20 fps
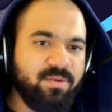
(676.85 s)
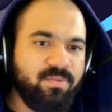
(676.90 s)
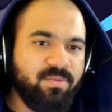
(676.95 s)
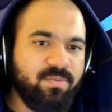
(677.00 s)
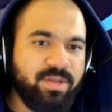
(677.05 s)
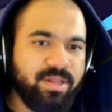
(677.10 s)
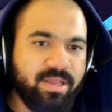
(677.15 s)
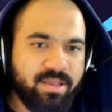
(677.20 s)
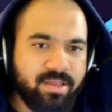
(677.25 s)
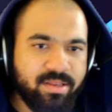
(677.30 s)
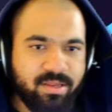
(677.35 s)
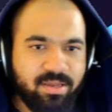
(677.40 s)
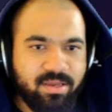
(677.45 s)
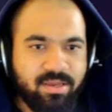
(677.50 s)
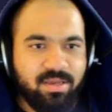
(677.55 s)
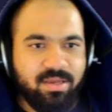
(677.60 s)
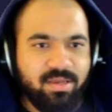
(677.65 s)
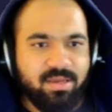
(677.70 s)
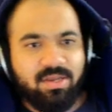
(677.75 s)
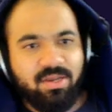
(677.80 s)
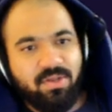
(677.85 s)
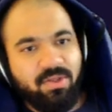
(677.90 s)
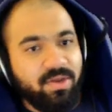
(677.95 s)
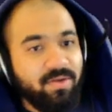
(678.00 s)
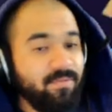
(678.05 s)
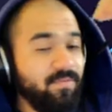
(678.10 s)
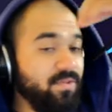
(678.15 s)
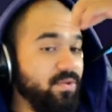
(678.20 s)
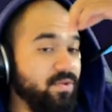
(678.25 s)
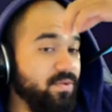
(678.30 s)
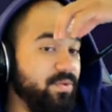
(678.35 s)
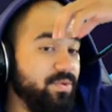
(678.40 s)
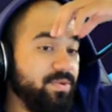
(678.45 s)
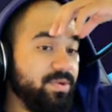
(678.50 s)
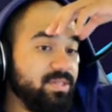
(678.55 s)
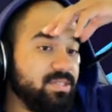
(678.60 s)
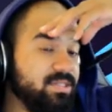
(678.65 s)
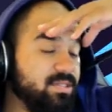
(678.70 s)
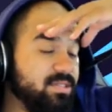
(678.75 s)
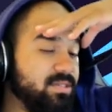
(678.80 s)
good with it? You looking for the
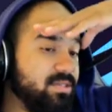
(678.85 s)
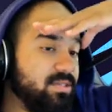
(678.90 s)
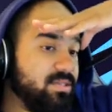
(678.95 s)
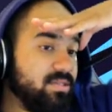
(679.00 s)
ruins?